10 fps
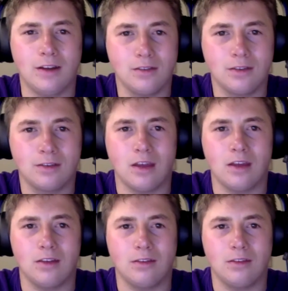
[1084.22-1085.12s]
the
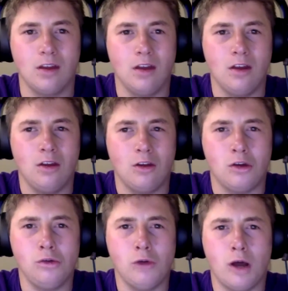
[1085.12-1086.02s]
Saints,
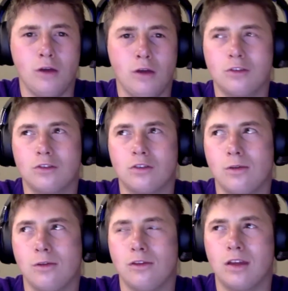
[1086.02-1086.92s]
who else do
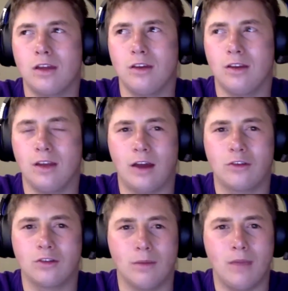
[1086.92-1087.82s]
you think could
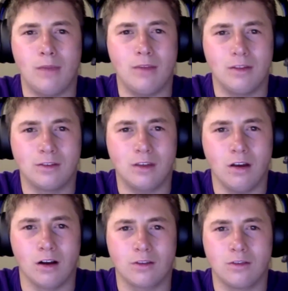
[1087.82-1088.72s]
actually and maybe the
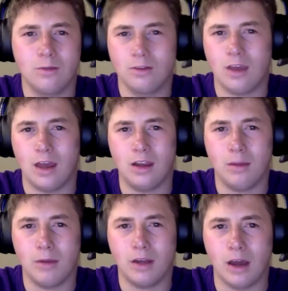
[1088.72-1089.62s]
Seahawks, do you see
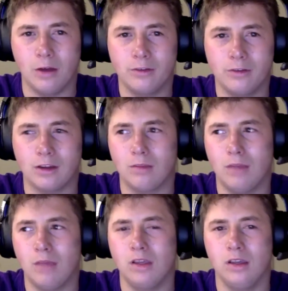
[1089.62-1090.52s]
anybody else that can
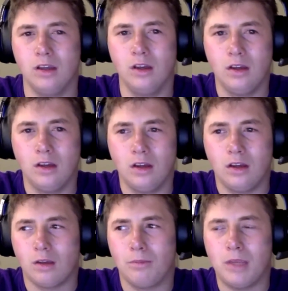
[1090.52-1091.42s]
maybe
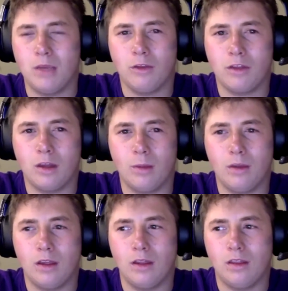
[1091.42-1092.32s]
compete with them
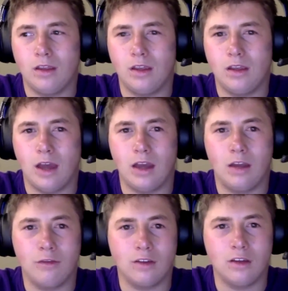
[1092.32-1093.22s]
in the
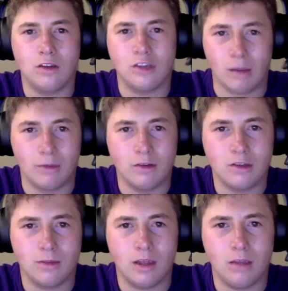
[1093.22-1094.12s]
NFC
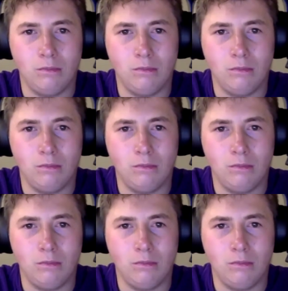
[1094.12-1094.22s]
Championship game?